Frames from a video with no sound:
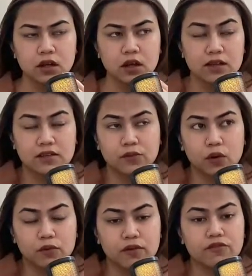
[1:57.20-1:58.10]

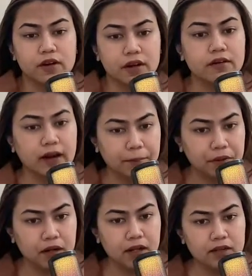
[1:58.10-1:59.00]
evolving very
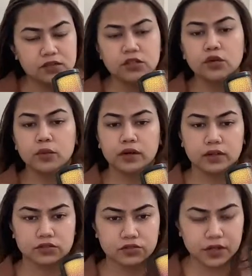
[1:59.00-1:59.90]
rapidly. It's a new
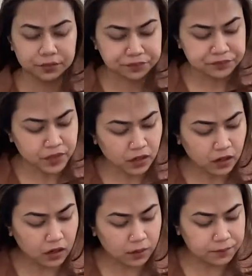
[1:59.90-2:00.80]
industry.
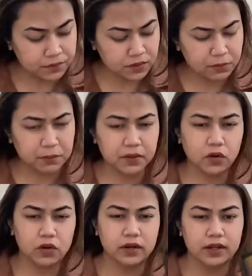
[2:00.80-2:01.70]
Some people
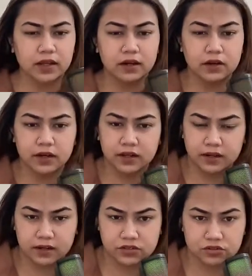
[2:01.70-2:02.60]
call it e-learning
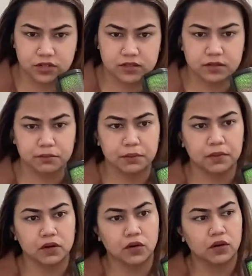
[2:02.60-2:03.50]
industry, some
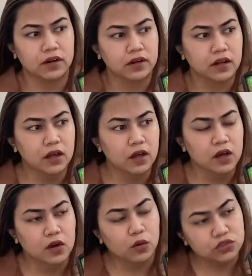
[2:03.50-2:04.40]
people call it
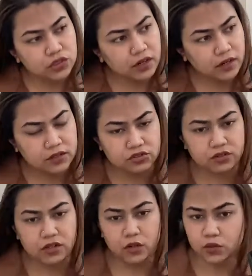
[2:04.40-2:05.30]
coaching
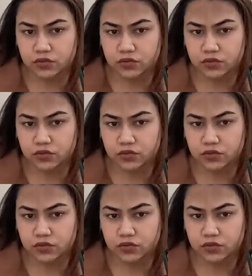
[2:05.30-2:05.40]
industry, course